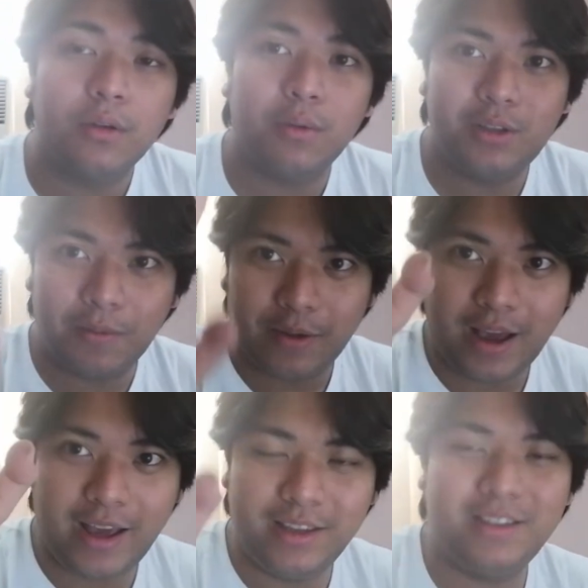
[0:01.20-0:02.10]
What's up,
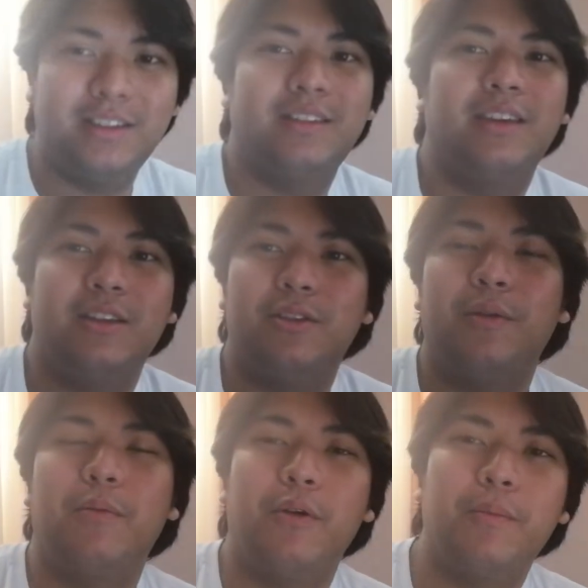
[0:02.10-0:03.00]
guys? It's
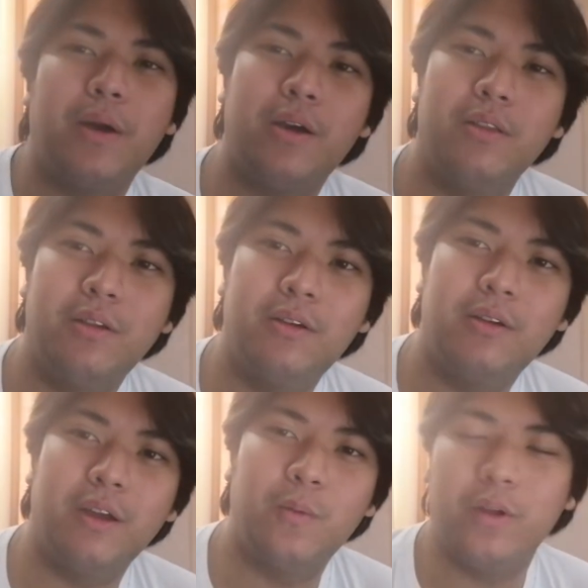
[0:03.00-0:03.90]
your boy
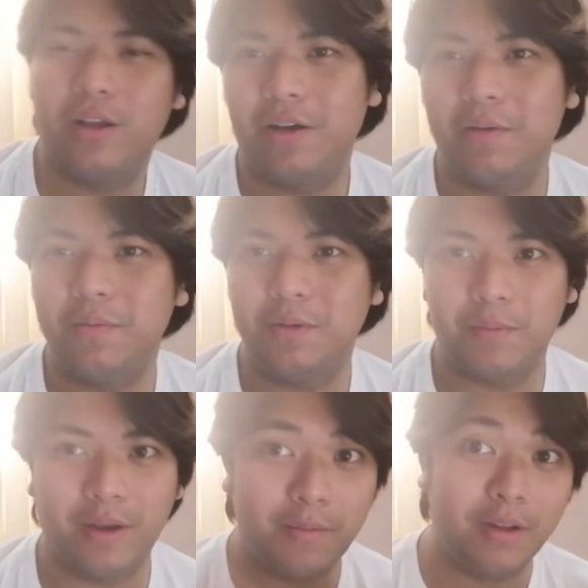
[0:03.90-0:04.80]
Paolo, and welcome to
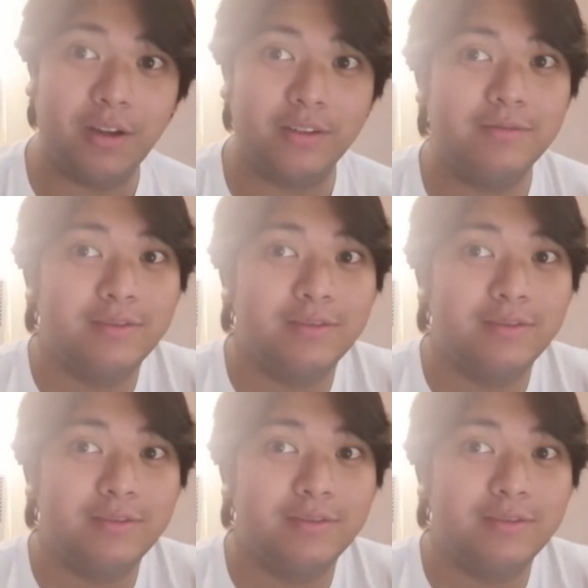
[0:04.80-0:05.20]
my vlog.